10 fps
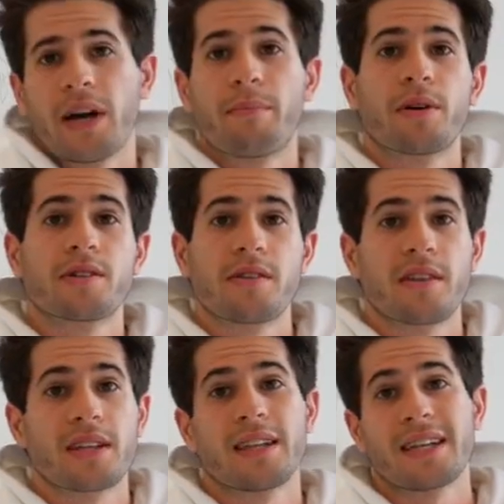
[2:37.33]
I personally
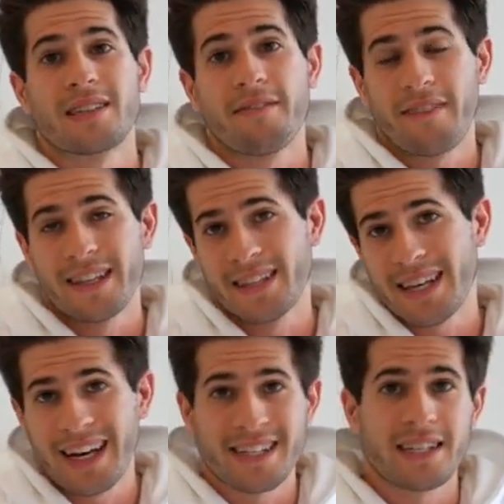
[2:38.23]
think that that's a
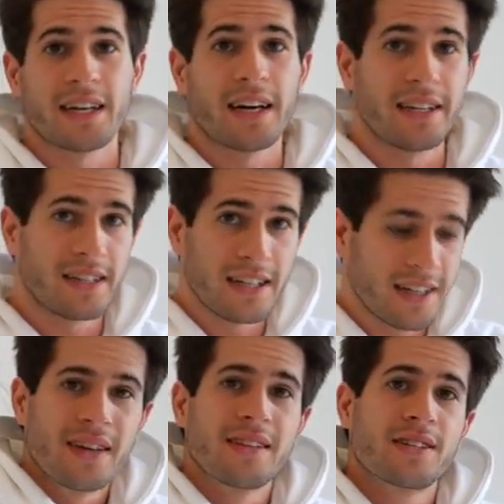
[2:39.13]
fantastic
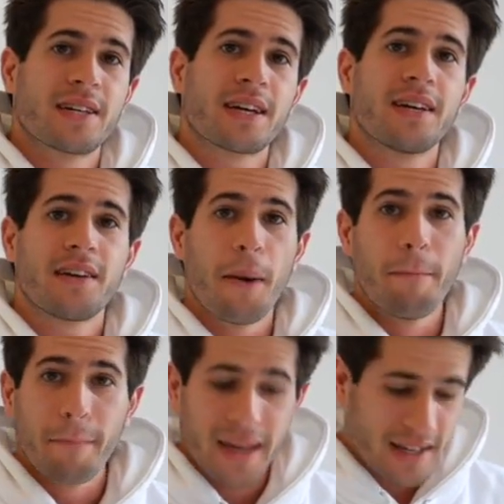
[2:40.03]
idea. The second
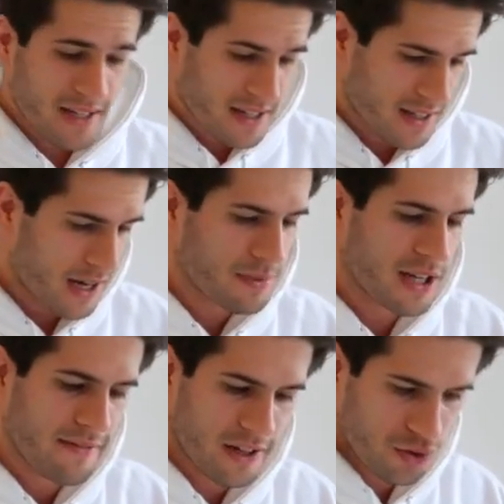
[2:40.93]
amazing
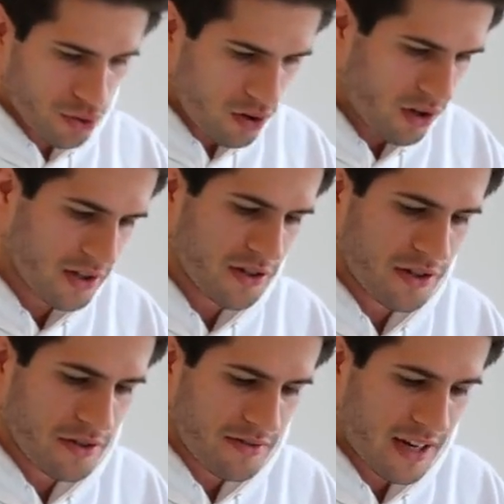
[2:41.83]
time-saving tool on
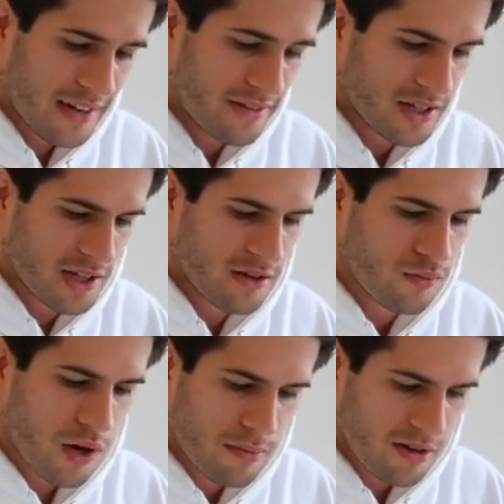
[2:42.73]
GoodNotes five is their
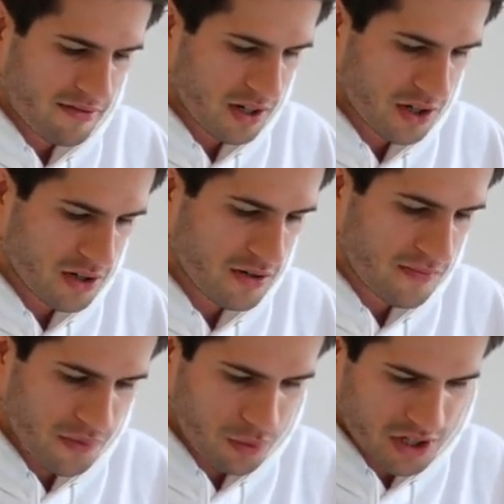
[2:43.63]
rubber function,
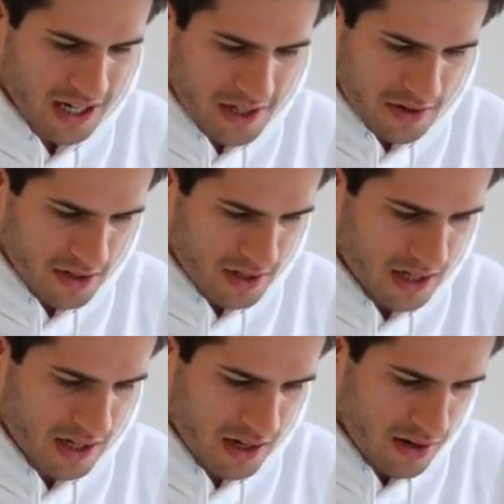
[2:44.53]
which, as you can see
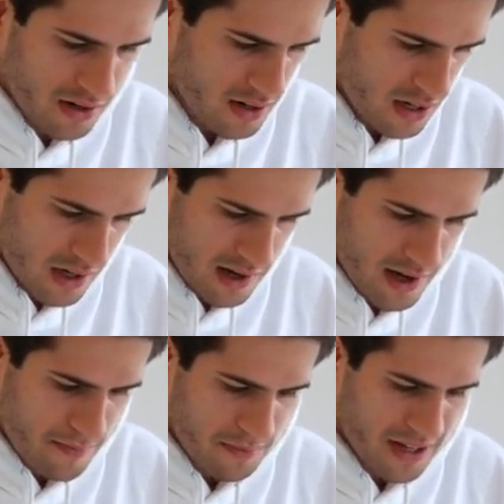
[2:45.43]
here,
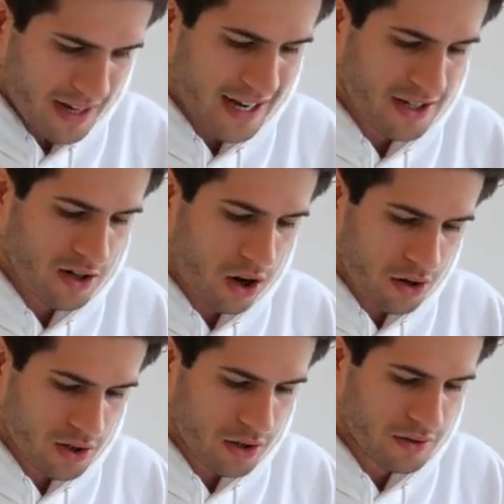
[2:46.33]
Um, it has an
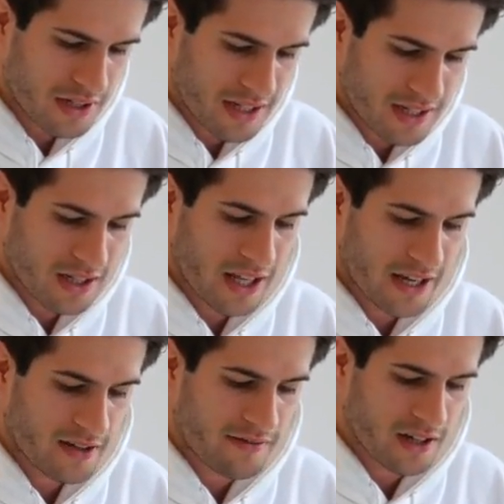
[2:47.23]
auto
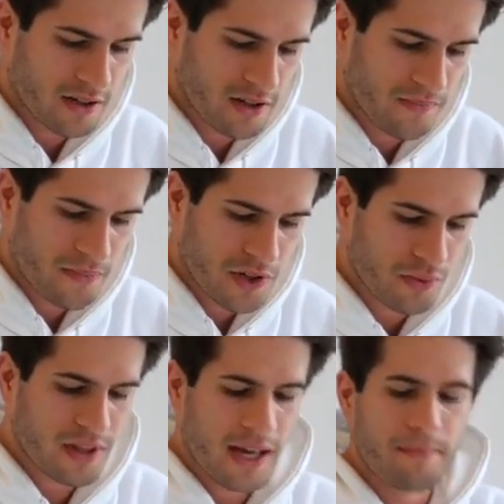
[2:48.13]
deselect function. So
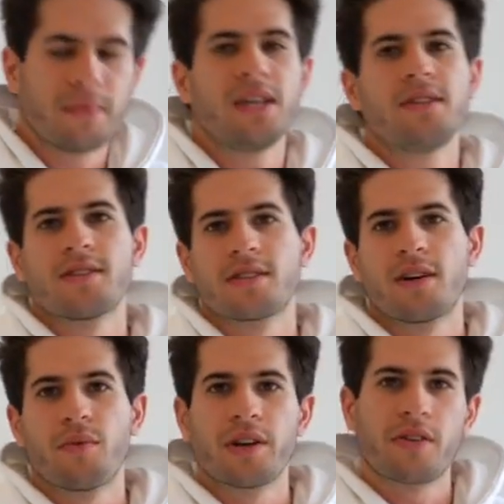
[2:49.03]
what that means is
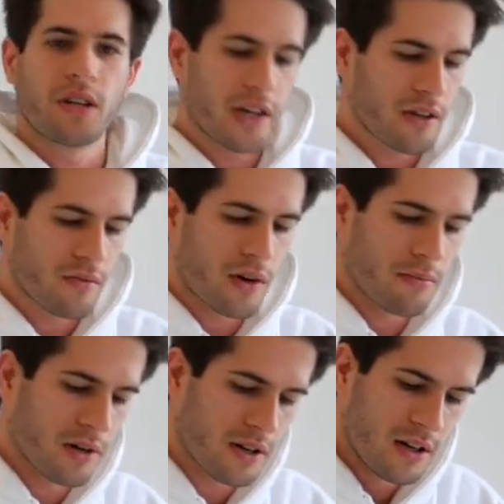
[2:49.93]
that when you click the
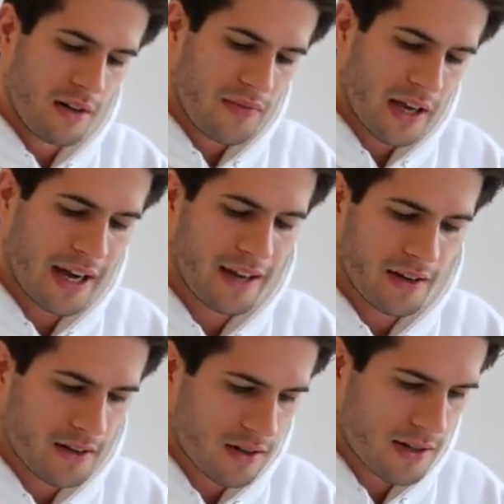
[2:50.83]
rubber
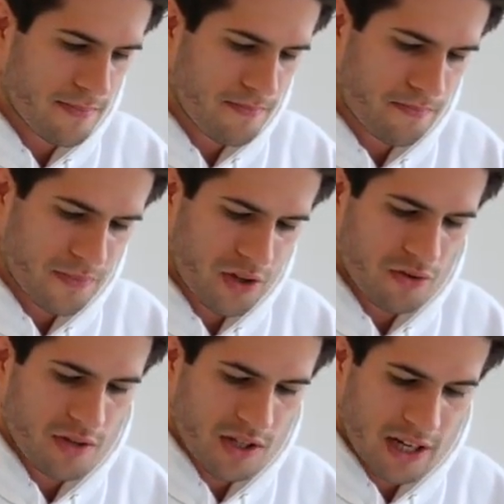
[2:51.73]
and um, you
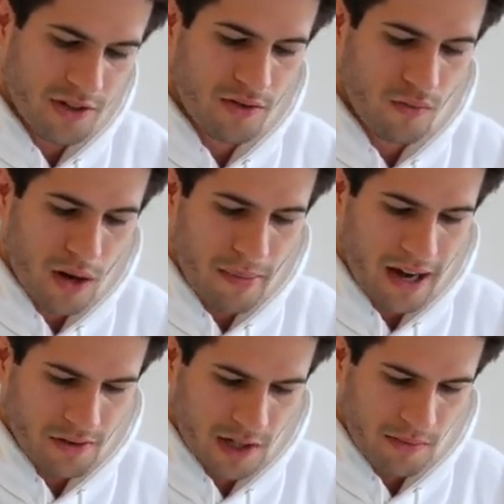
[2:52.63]
decide to rub
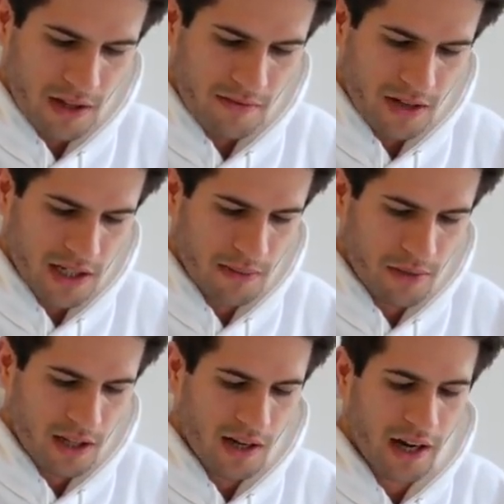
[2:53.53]
out something, for
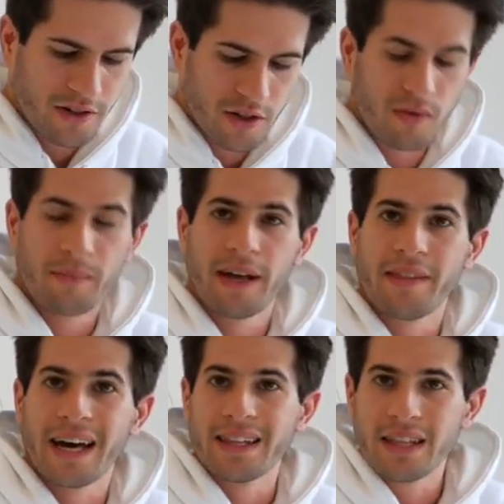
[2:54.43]
example, I just rubbed out
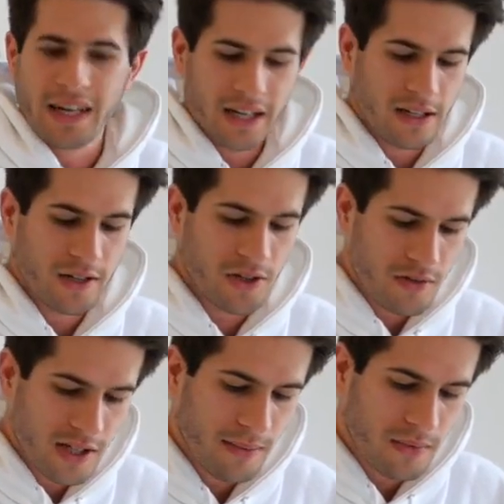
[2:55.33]
that line, as
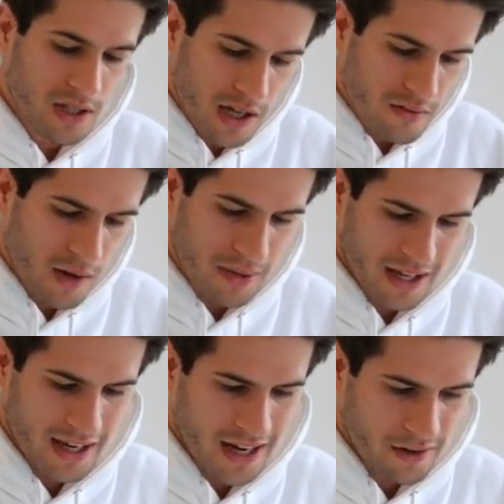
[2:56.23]
soon as I'm done rubbing
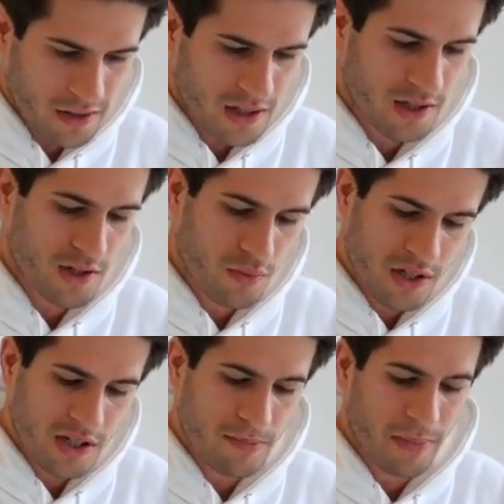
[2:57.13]
it out, it
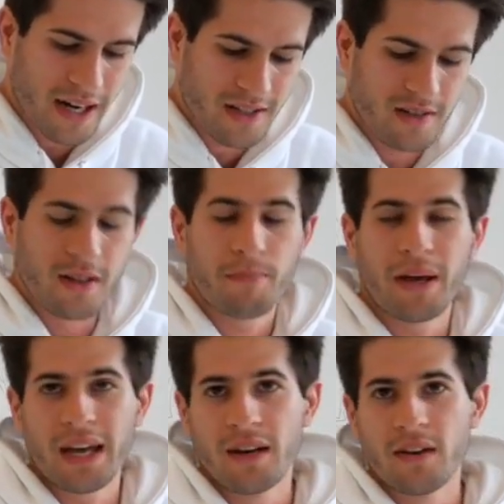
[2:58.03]
switches back to the
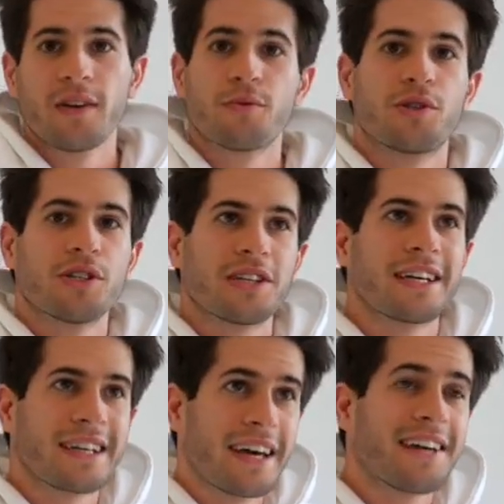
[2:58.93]
pen, which is
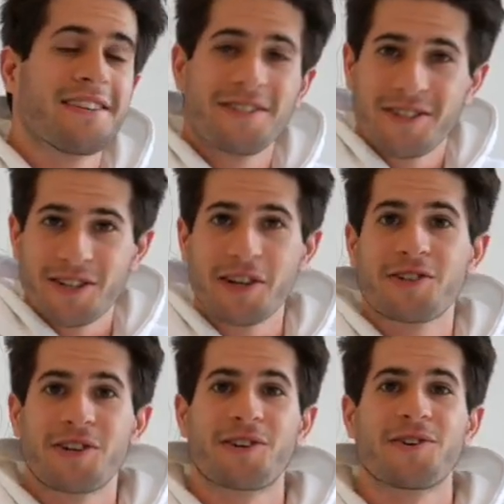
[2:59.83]
again,
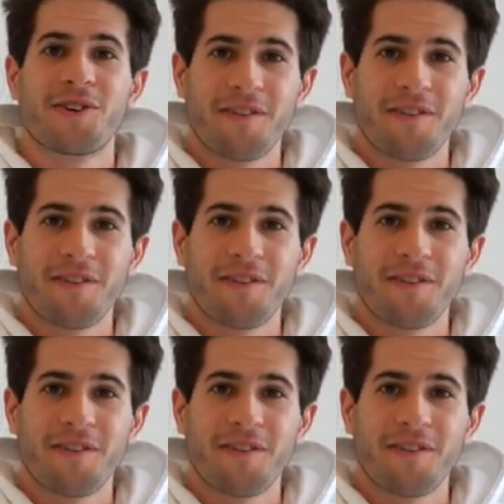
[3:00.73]
such a good